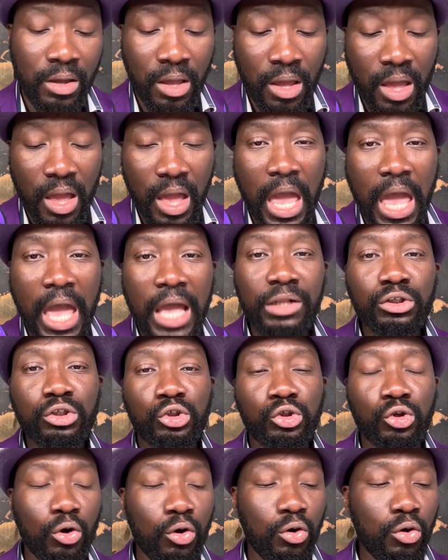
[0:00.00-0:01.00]
And
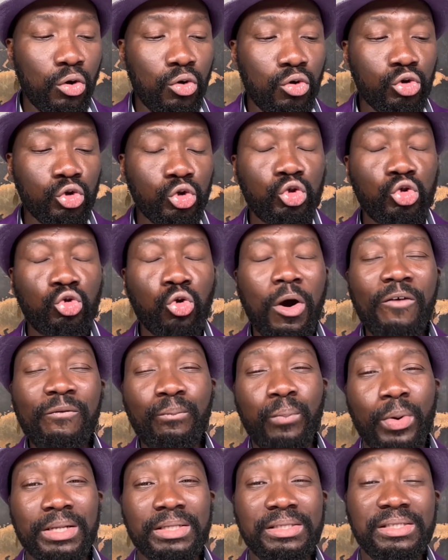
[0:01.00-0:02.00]
so
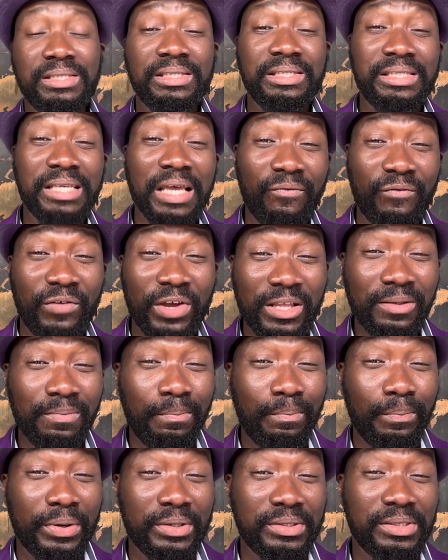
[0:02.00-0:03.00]

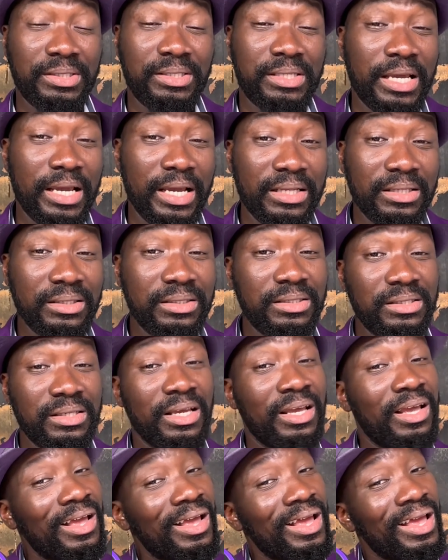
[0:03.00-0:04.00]
12.7%
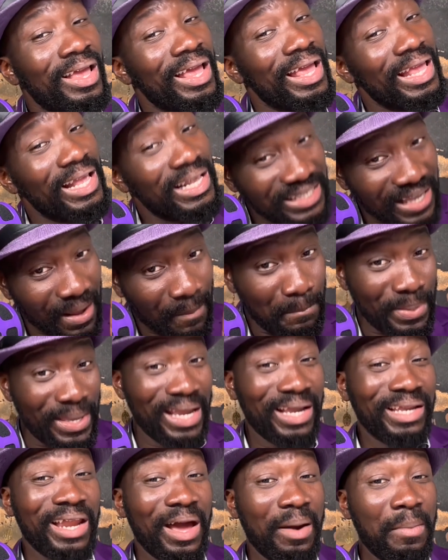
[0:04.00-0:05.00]
is a
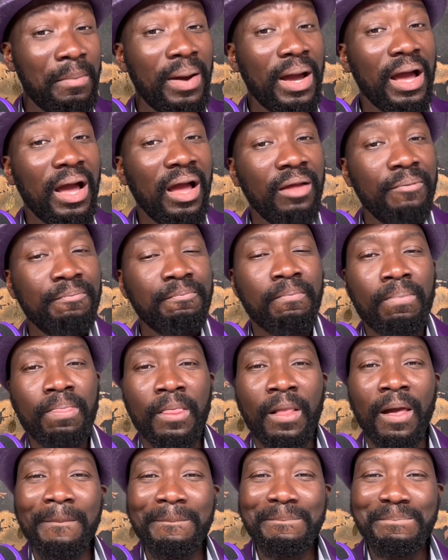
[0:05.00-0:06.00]
big number,
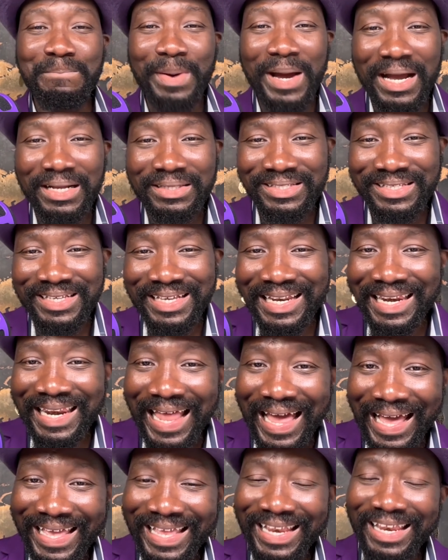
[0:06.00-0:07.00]
but
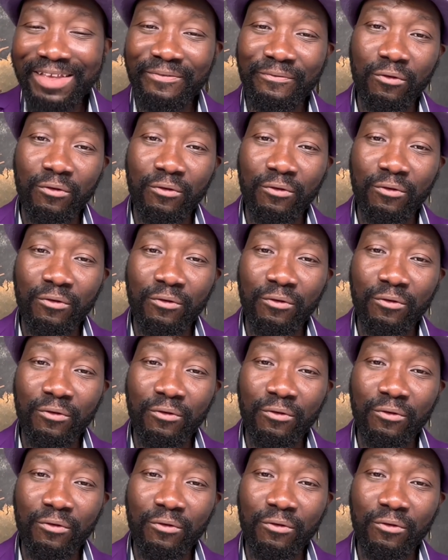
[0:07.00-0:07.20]
luckily for